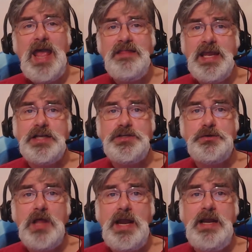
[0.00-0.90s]
And they could
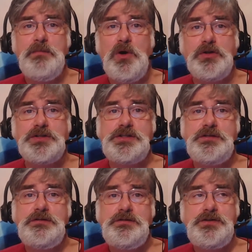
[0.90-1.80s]
do lightning
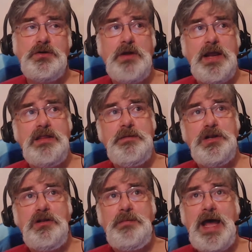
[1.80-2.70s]
bolts. So, right in the
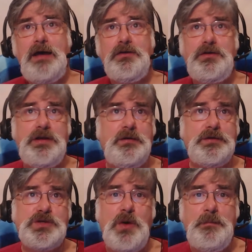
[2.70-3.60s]
middle of battle, it
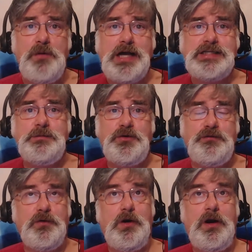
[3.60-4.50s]
was quite possible
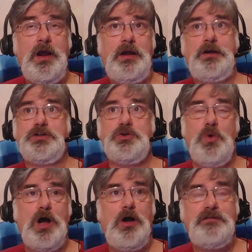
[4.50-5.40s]
for
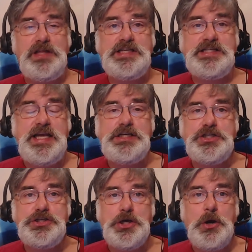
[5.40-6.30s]
12 of these things
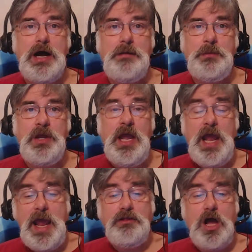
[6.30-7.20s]
to show up
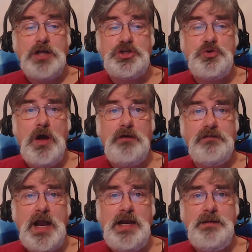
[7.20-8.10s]
and launch 12
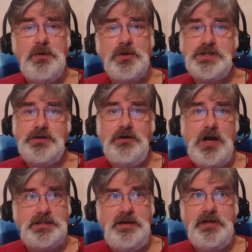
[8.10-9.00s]
lightning bolts
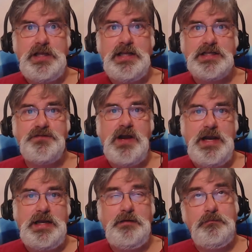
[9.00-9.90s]
across everything that's
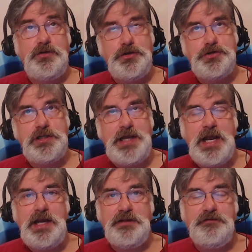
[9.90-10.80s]
fighting, usually
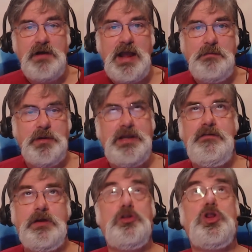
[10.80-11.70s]
ending the fight, but
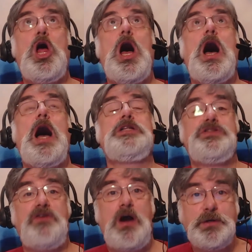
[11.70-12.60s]
giving
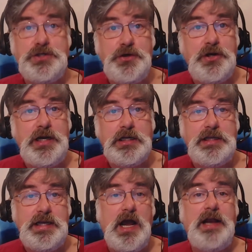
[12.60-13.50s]
lots of opportunity to
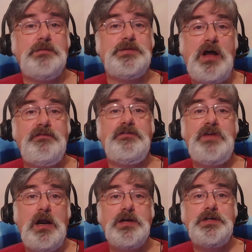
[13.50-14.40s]
clean items off of
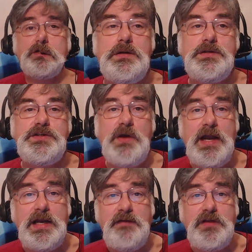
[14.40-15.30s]
characters. So
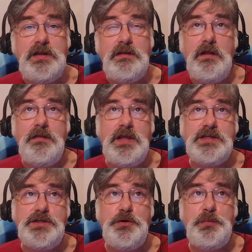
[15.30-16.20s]
I'd given
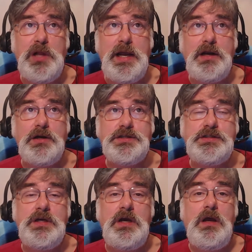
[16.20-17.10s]
these new
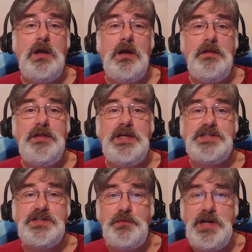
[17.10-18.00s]
players
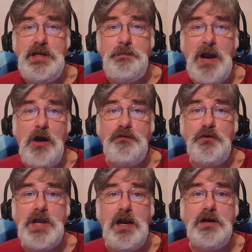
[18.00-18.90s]
these three
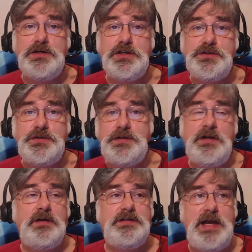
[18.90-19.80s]
powerful characters,
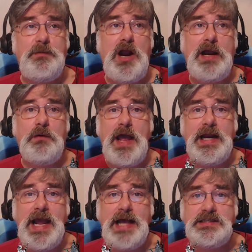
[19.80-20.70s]
Tamarack,
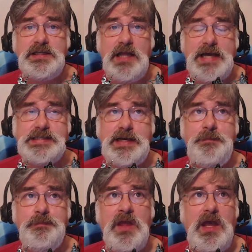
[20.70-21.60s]
Radagast, and
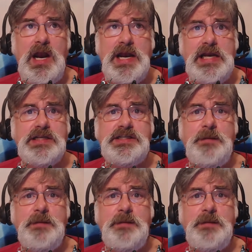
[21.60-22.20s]
Liza, and I needed